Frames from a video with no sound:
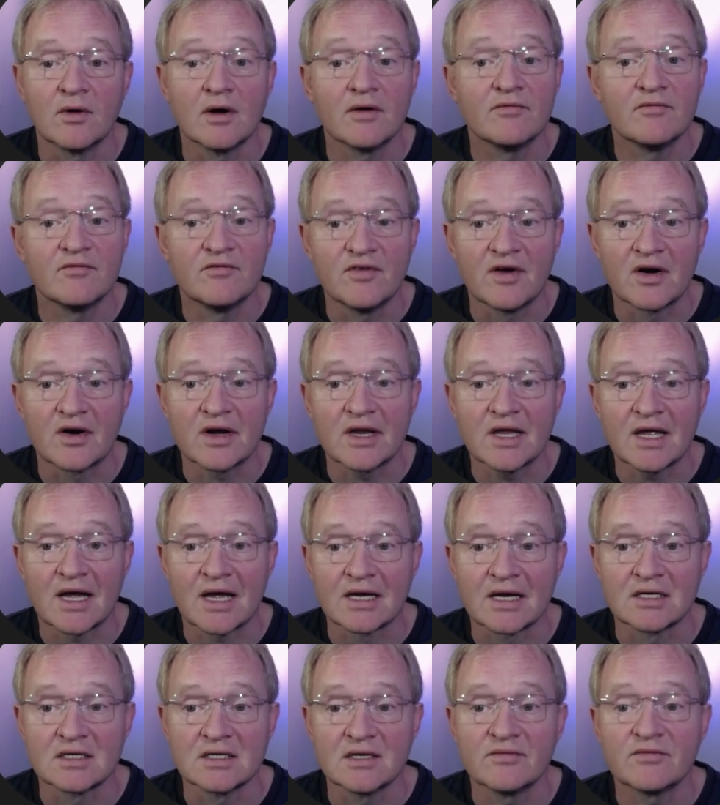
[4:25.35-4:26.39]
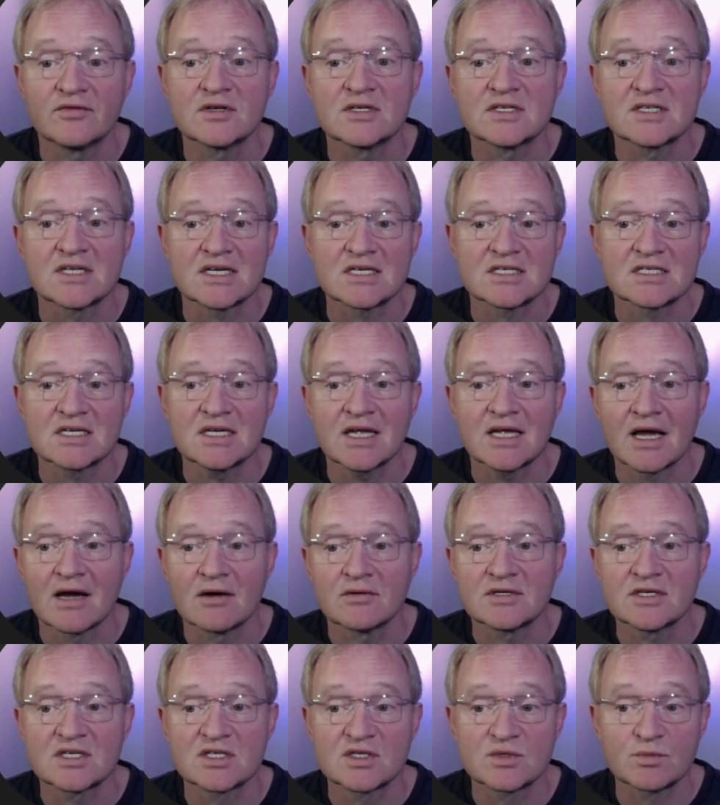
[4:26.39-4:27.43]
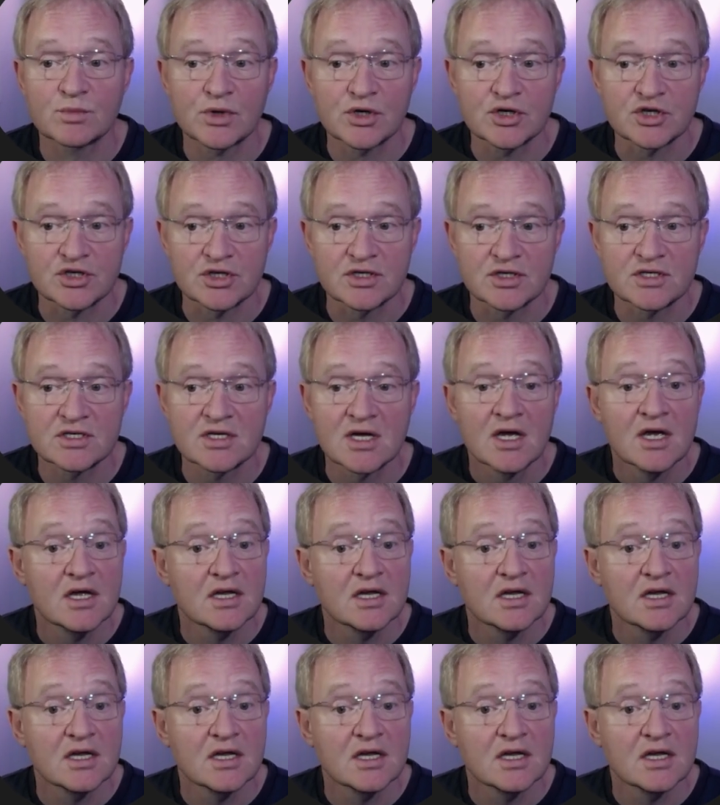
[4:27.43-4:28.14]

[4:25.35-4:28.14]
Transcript: and very handy for testing out expressions